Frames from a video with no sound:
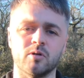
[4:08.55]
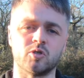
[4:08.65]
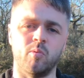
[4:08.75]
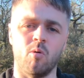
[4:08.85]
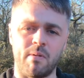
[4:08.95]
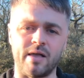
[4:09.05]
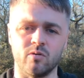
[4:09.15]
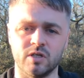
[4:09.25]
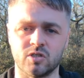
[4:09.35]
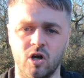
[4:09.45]
but sport
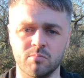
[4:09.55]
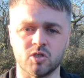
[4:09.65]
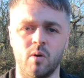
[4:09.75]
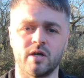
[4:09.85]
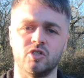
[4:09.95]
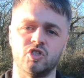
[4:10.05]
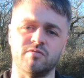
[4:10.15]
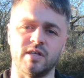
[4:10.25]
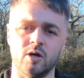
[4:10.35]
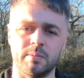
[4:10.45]
manual this time so I could
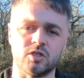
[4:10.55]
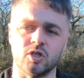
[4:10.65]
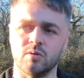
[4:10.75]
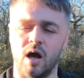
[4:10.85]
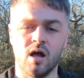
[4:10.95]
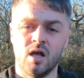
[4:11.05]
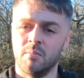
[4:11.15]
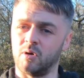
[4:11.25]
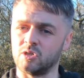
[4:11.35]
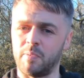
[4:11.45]
shift a little bit sooner
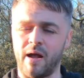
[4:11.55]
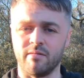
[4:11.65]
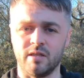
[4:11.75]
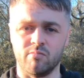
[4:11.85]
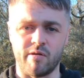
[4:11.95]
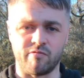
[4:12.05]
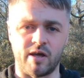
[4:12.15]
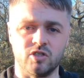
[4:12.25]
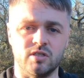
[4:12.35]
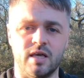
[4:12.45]
because apparently the rev
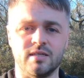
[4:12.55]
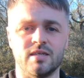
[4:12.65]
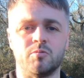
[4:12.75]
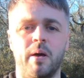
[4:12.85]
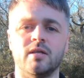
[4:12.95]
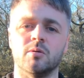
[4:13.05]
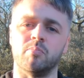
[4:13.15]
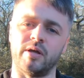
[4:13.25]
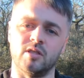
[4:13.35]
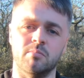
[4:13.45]
range in these, it's better to
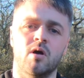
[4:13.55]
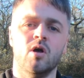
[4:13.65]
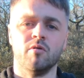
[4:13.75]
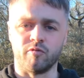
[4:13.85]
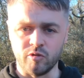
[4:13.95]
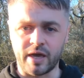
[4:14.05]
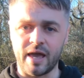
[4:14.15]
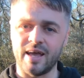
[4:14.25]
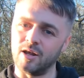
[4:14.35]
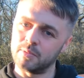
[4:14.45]
bring them through the
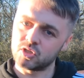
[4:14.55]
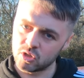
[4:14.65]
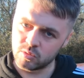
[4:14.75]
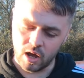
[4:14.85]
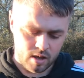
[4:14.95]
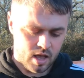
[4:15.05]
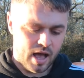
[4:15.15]
gear a little bit sooner,